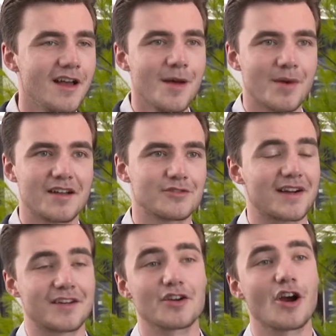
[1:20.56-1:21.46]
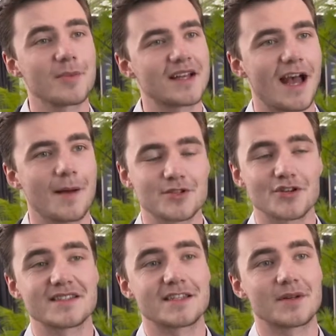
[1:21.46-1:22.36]
but in direct air carbon
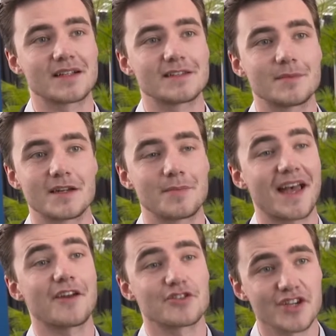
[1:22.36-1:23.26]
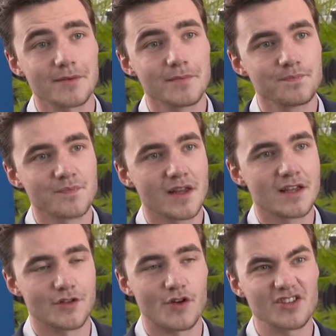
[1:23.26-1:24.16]
capture, it's typically limited by energy.
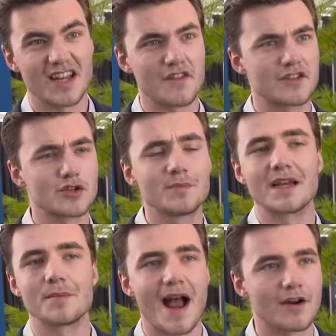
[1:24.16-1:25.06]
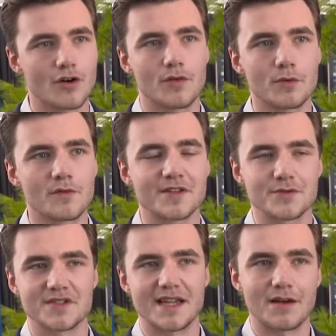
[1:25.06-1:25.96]
So those are kind of the two big macro
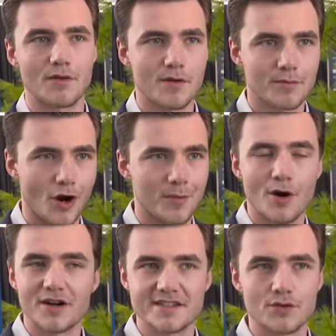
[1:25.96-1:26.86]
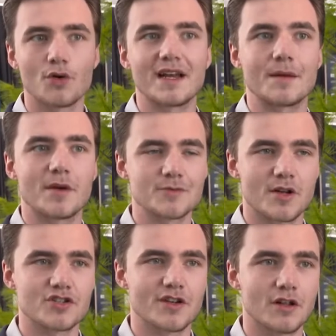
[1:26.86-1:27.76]
movements we're seeing. Carbon markets as a whole getting much,
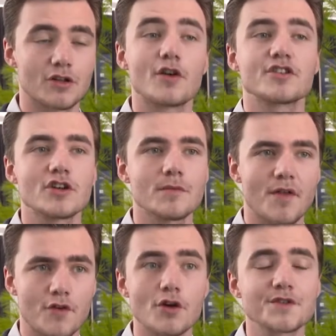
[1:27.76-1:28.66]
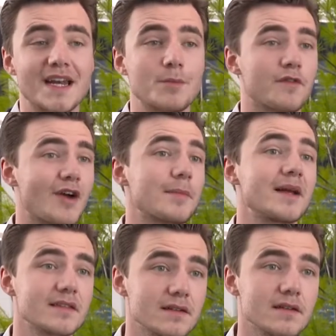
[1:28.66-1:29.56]
much larger, but they're also getting more fragmented.